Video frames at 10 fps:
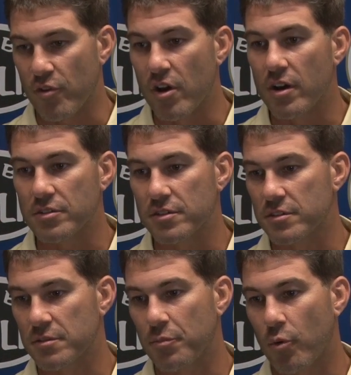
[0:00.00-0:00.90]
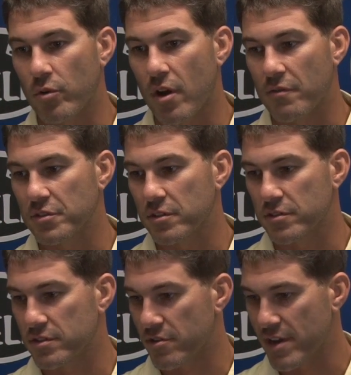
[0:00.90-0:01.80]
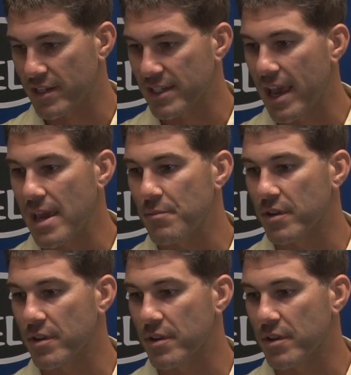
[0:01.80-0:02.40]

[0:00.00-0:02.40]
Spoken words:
us it's important obviously because it's our next game,